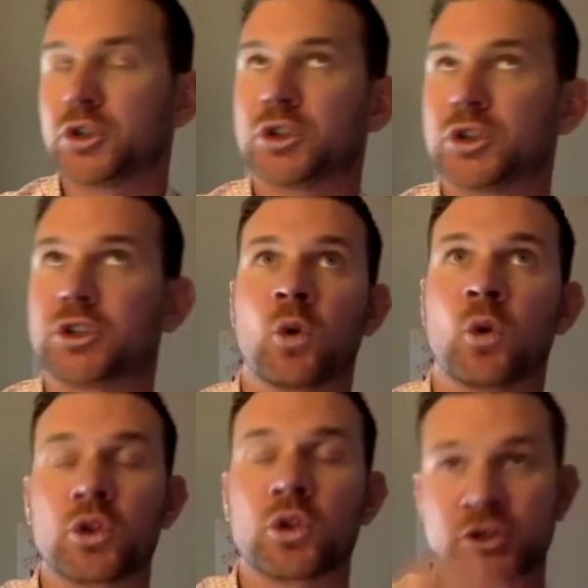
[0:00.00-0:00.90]
In
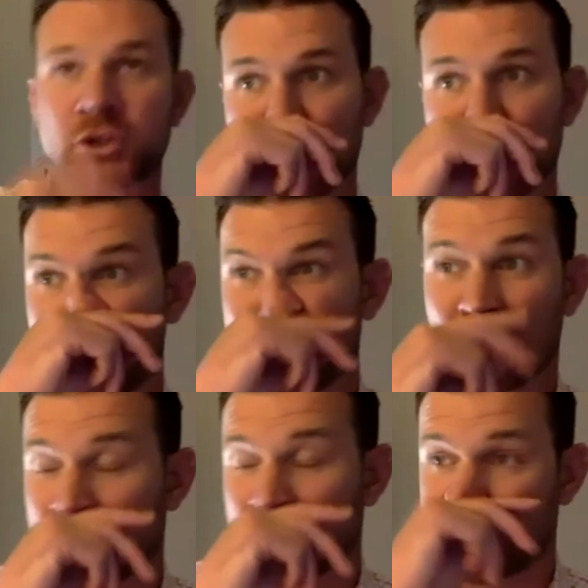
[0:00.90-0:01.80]
order to set the
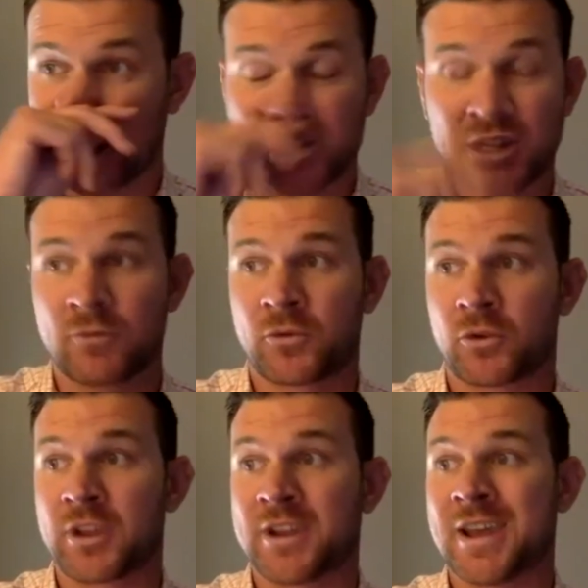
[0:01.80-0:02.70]
organization up for
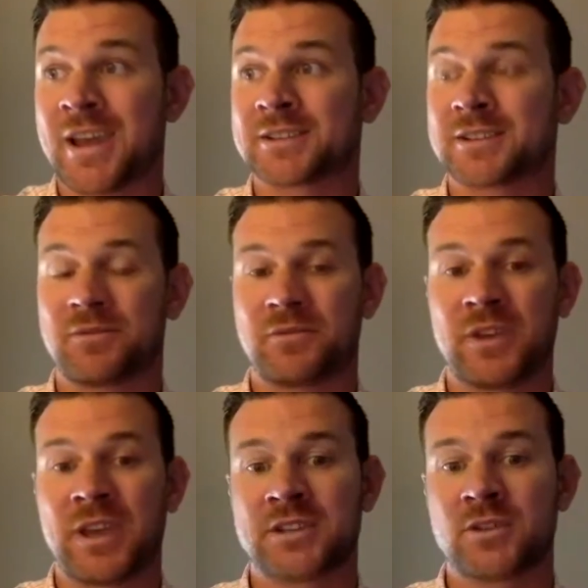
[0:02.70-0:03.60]
the next
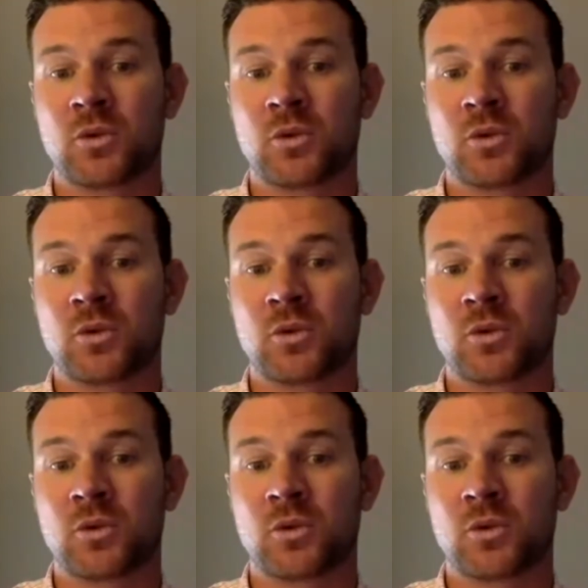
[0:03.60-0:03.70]
phases of